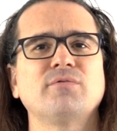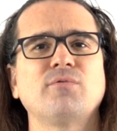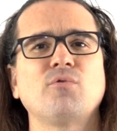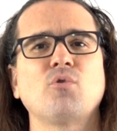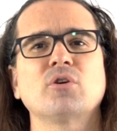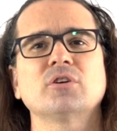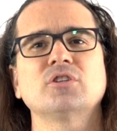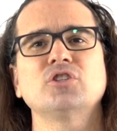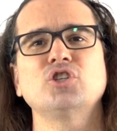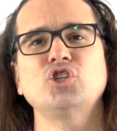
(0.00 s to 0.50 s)

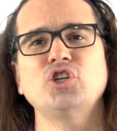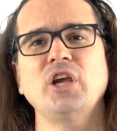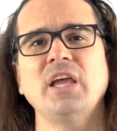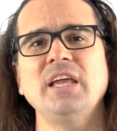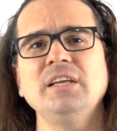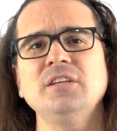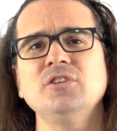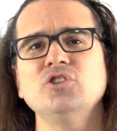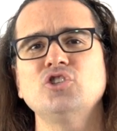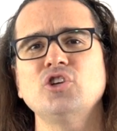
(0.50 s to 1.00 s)
for
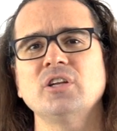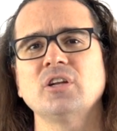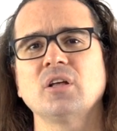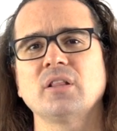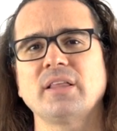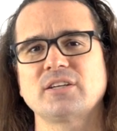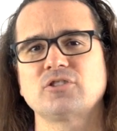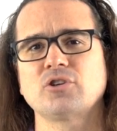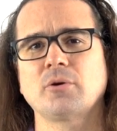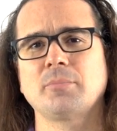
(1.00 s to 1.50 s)
change in
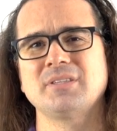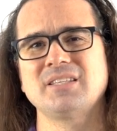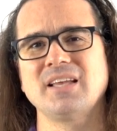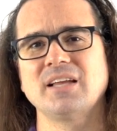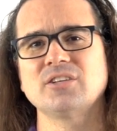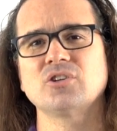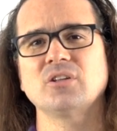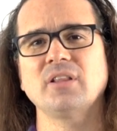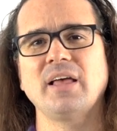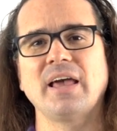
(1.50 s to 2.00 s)
electric
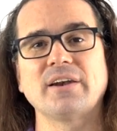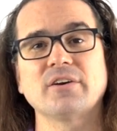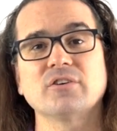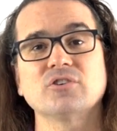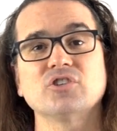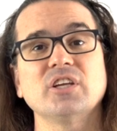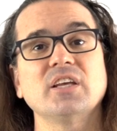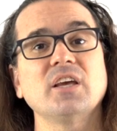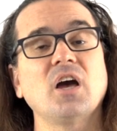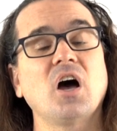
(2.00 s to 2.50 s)
potential
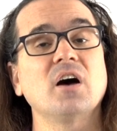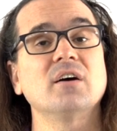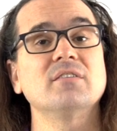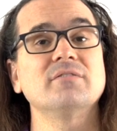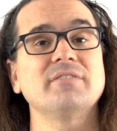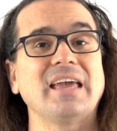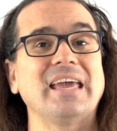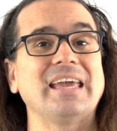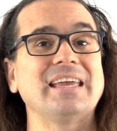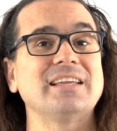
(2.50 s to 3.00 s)
energy
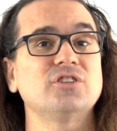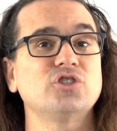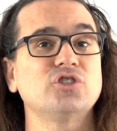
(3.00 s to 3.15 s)
of a